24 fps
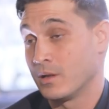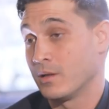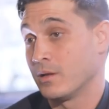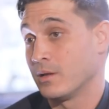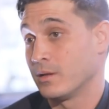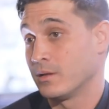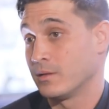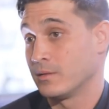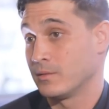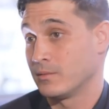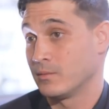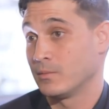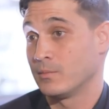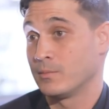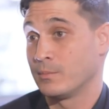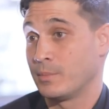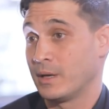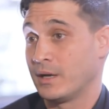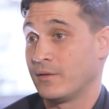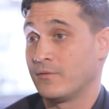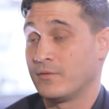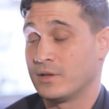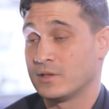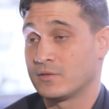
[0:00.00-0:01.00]
of the
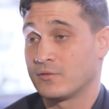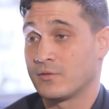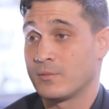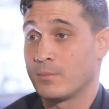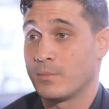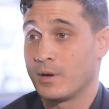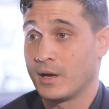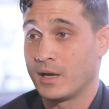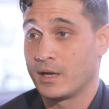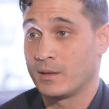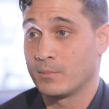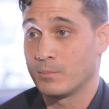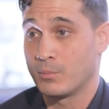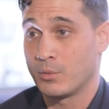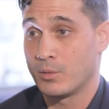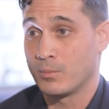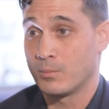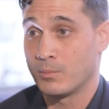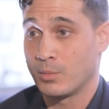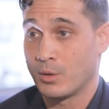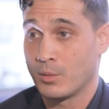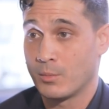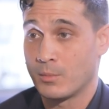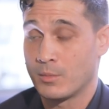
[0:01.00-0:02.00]
benefits from buying
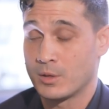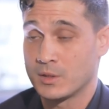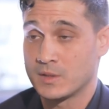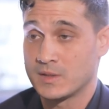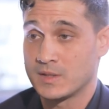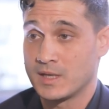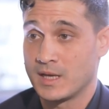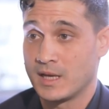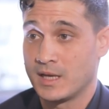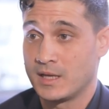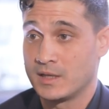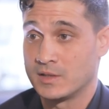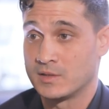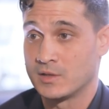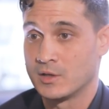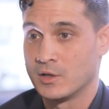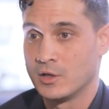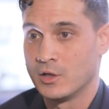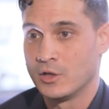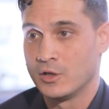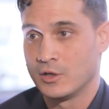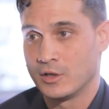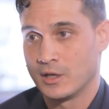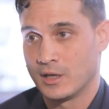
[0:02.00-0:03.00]
Baume Mercier is
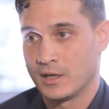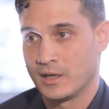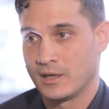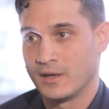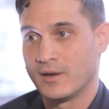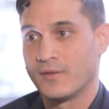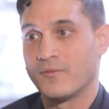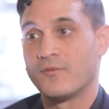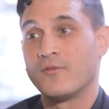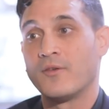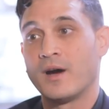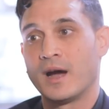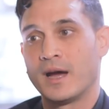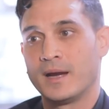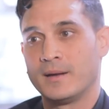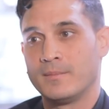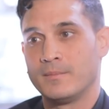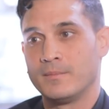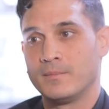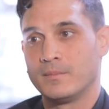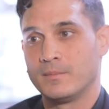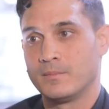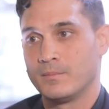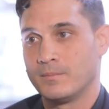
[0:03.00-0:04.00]
you're getting a
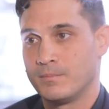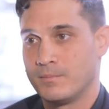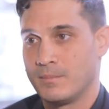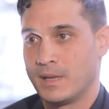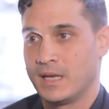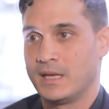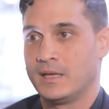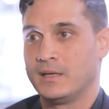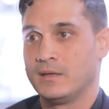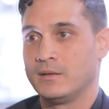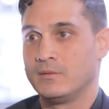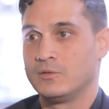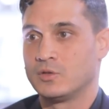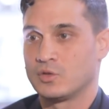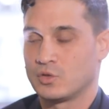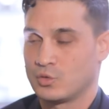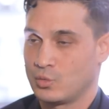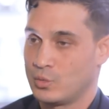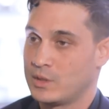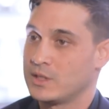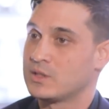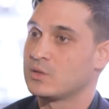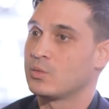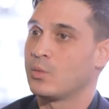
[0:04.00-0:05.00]
fine made mm -hmm.
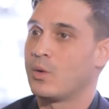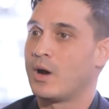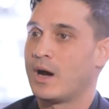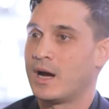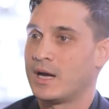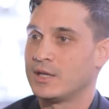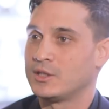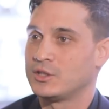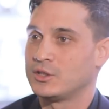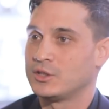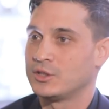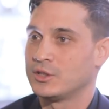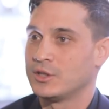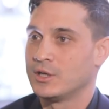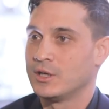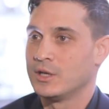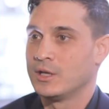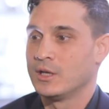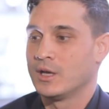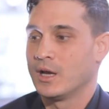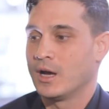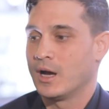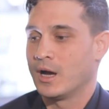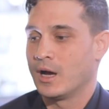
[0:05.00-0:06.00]
Swiss watch
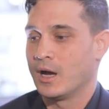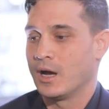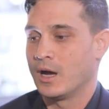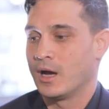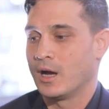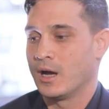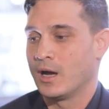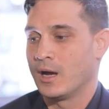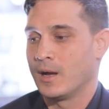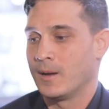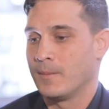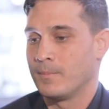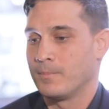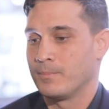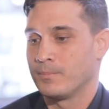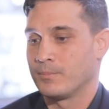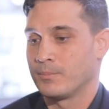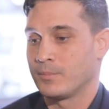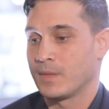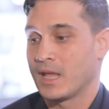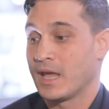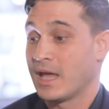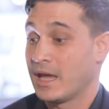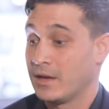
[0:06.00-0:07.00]

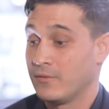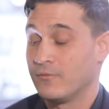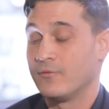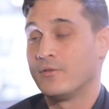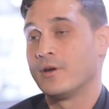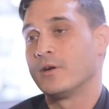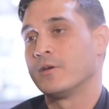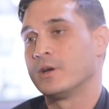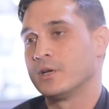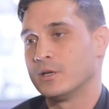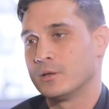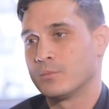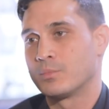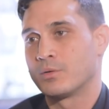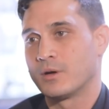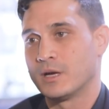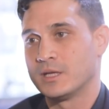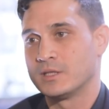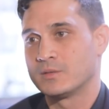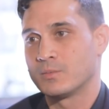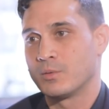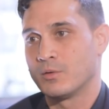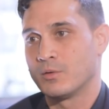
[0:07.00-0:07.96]
um, at very good price